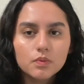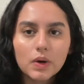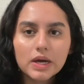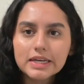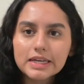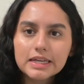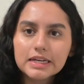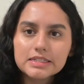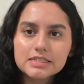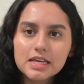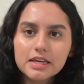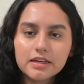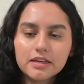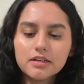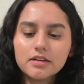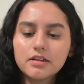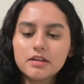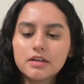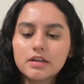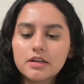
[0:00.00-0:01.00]
can't I say it?
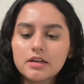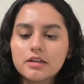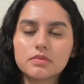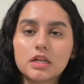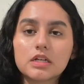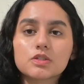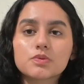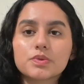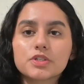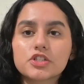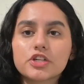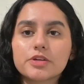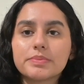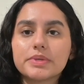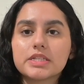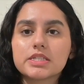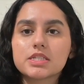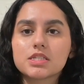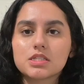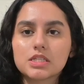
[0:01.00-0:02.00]
That's where she
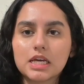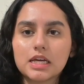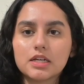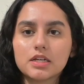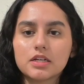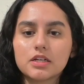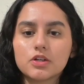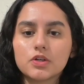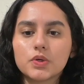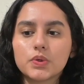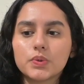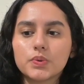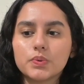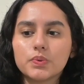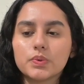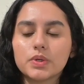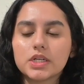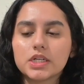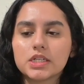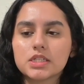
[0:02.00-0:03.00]
meets Xaden,
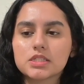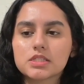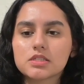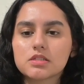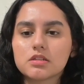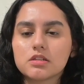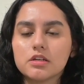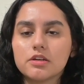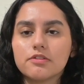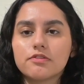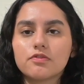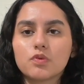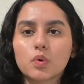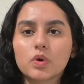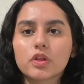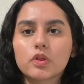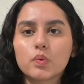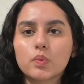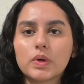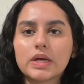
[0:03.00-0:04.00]
who is the
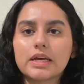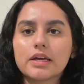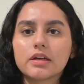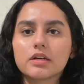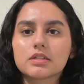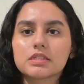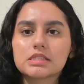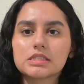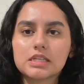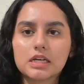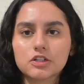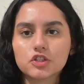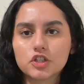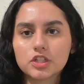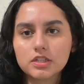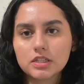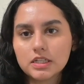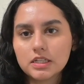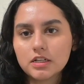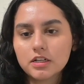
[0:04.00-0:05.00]
Fourth Wing
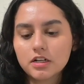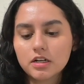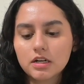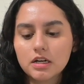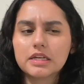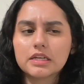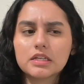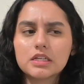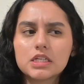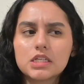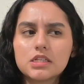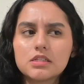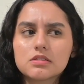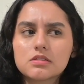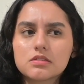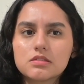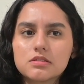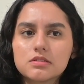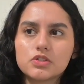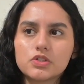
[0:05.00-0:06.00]
section leader. I think
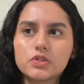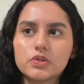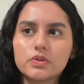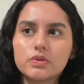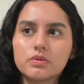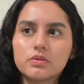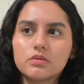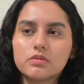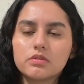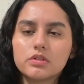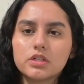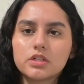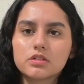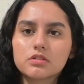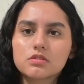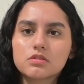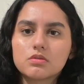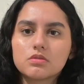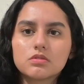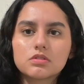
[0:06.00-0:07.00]
he's 2
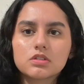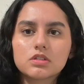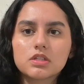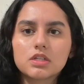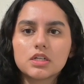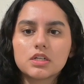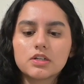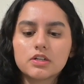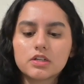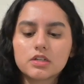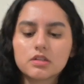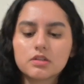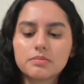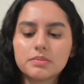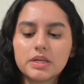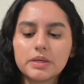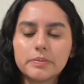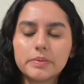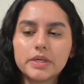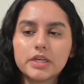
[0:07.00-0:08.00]
years older than her,
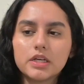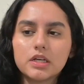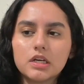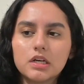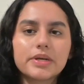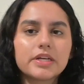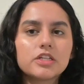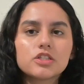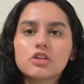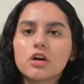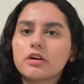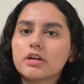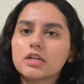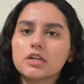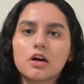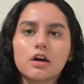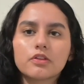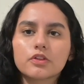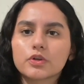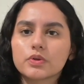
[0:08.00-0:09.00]
maybe, but he's already
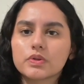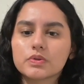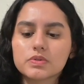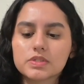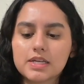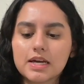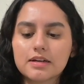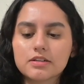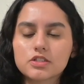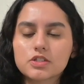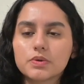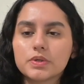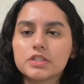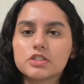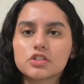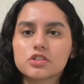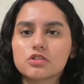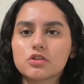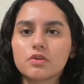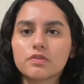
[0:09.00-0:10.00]
gone through those tasks, so he's
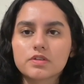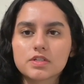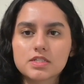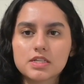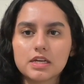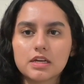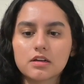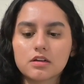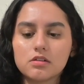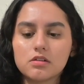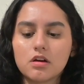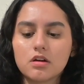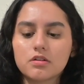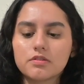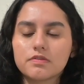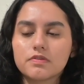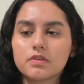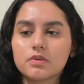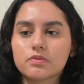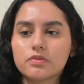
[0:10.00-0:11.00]
just overseeing a lot
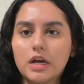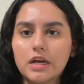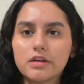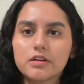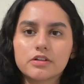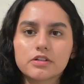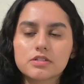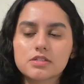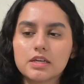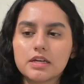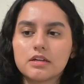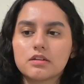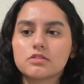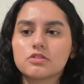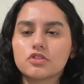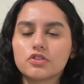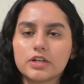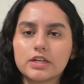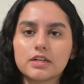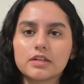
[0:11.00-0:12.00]
of the writers and
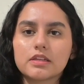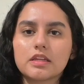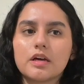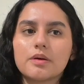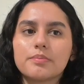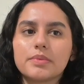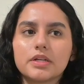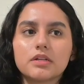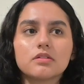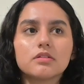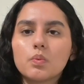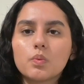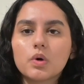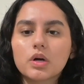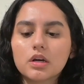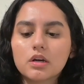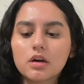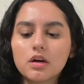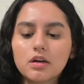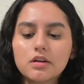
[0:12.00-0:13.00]
training them and
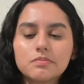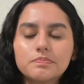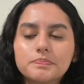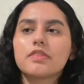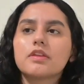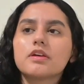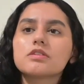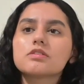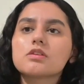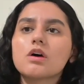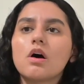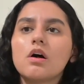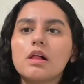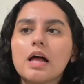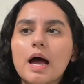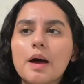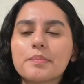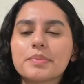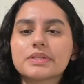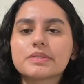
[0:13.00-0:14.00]
whatnot. This all
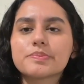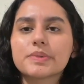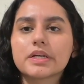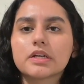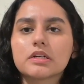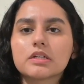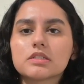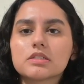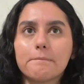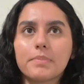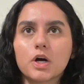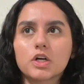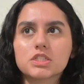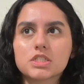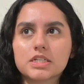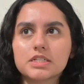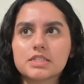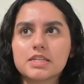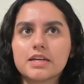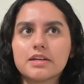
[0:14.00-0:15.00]
happens because
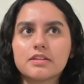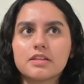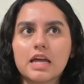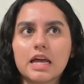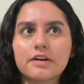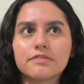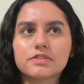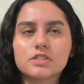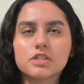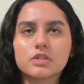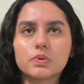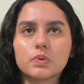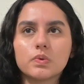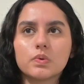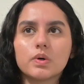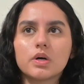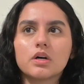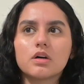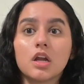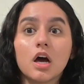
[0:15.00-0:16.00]
bonding day, they have
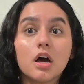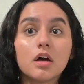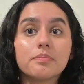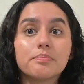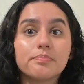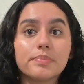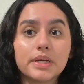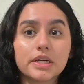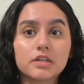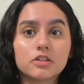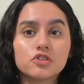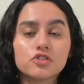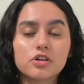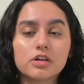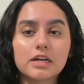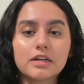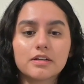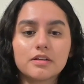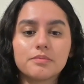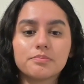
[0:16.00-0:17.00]
to not pick a
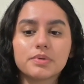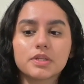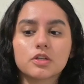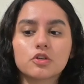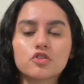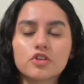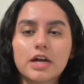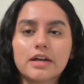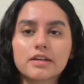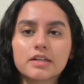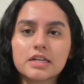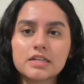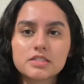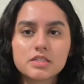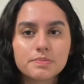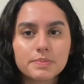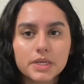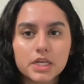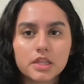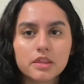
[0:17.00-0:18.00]
dragon, but the dragon has
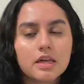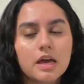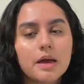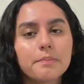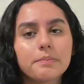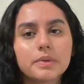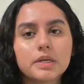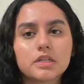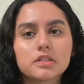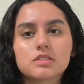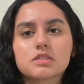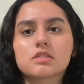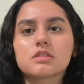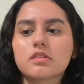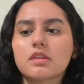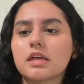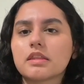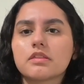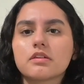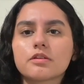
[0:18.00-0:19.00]
to pick them, because
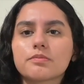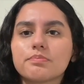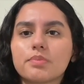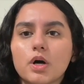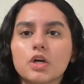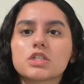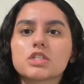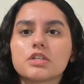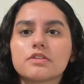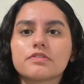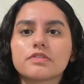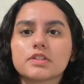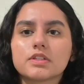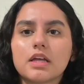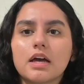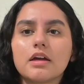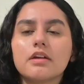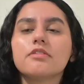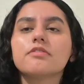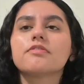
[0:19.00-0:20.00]
then they're bonded for
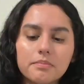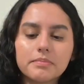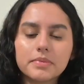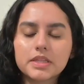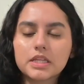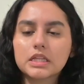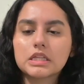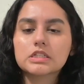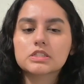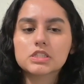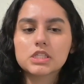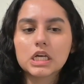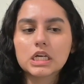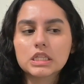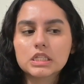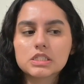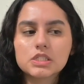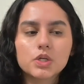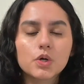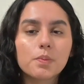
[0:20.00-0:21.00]
life. But then there's like
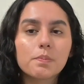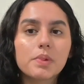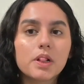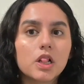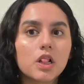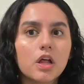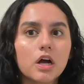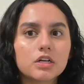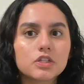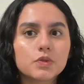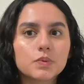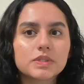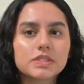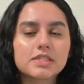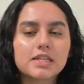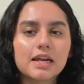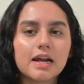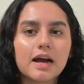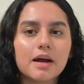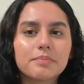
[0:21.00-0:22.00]
this little plot twist
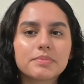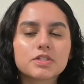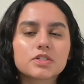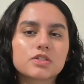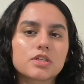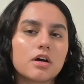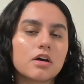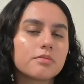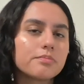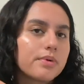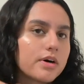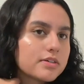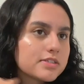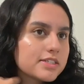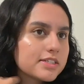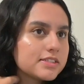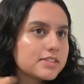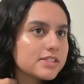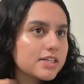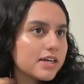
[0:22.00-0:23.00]
that happens on
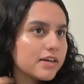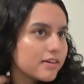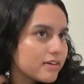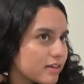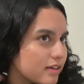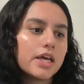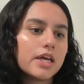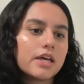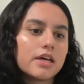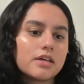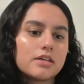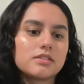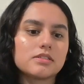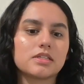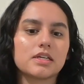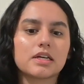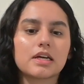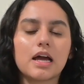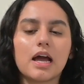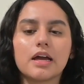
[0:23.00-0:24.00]
bonding day, and
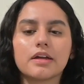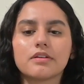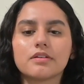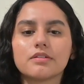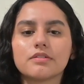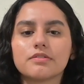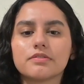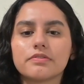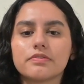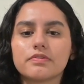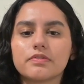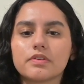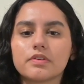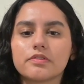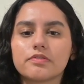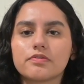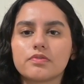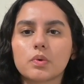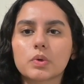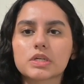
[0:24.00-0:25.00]
it kind of
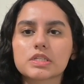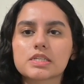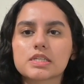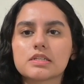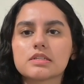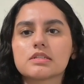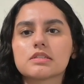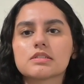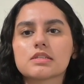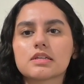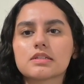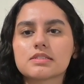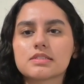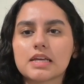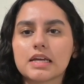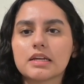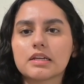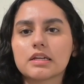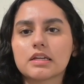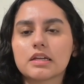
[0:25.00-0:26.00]
forces
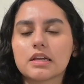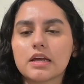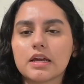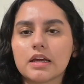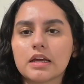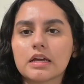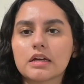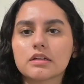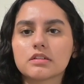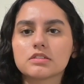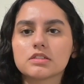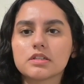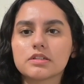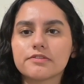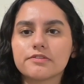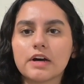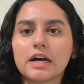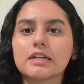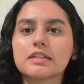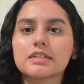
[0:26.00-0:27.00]
Xaden and
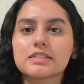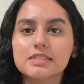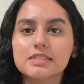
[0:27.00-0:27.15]
Violet